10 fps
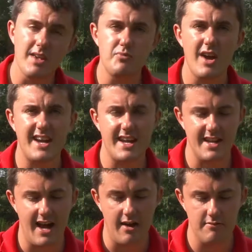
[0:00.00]
when you break it
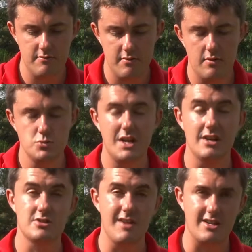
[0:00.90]
down,
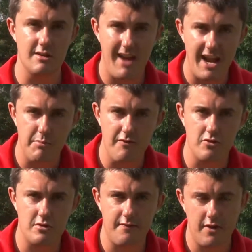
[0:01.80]
reels are actually made up of
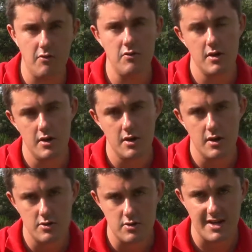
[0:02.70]
just a few
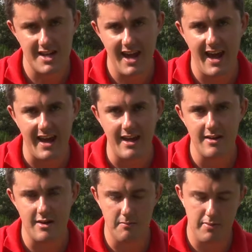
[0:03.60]
sort of key
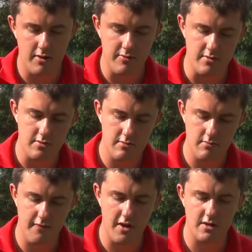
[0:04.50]
components.
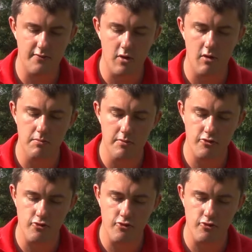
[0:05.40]
First of all, the